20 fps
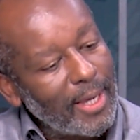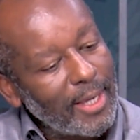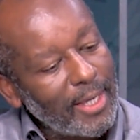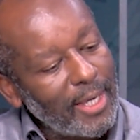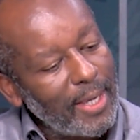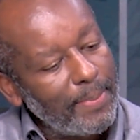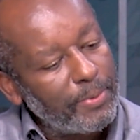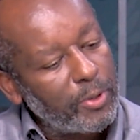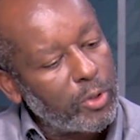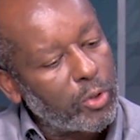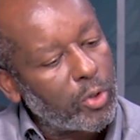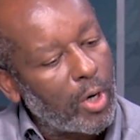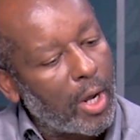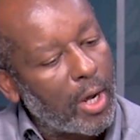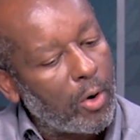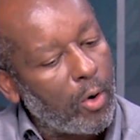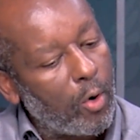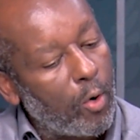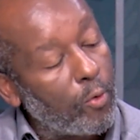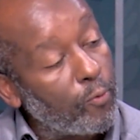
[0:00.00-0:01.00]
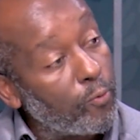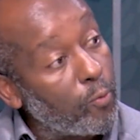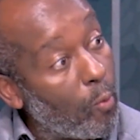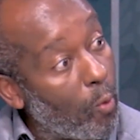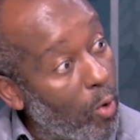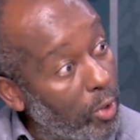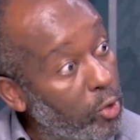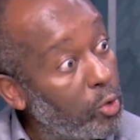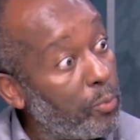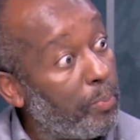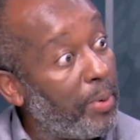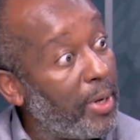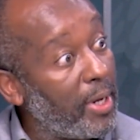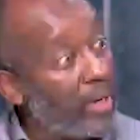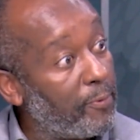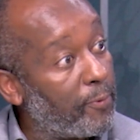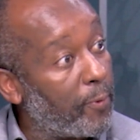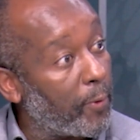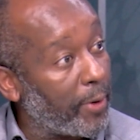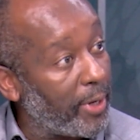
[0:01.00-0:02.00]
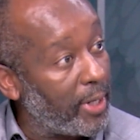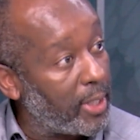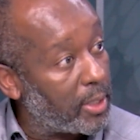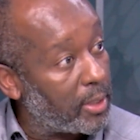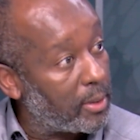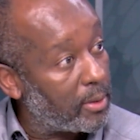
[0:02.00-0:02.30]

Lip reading: keeps track of what you paid for it,